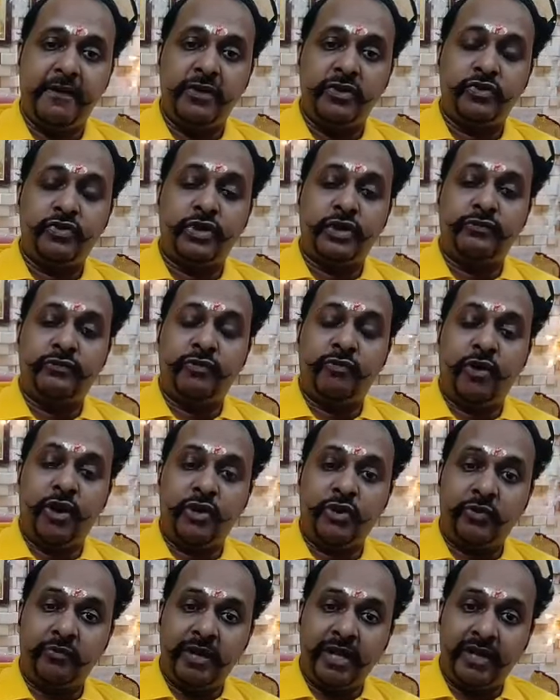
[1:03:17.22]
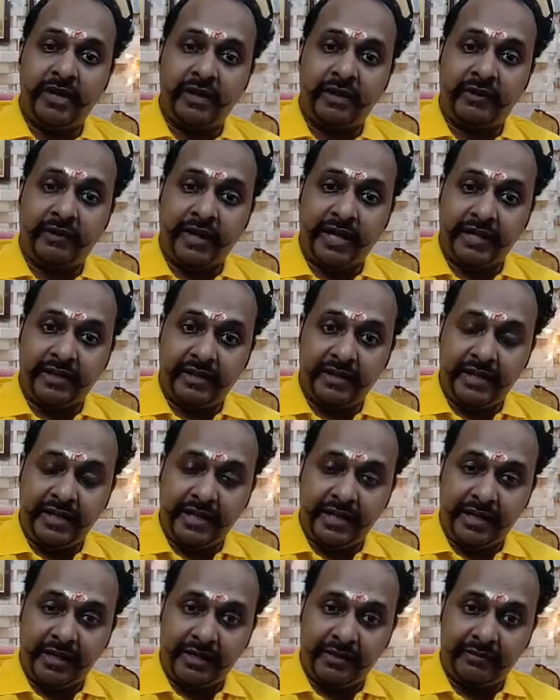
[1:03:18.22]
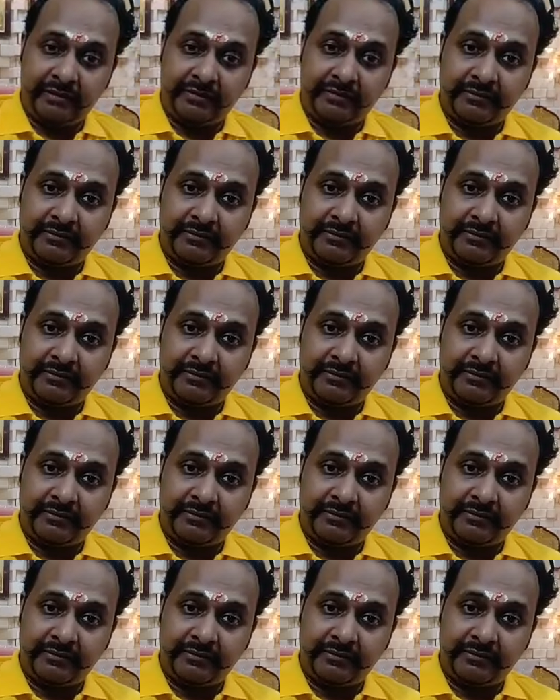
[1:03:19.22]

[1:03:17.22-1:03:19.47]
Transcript: So if you want to make a great India,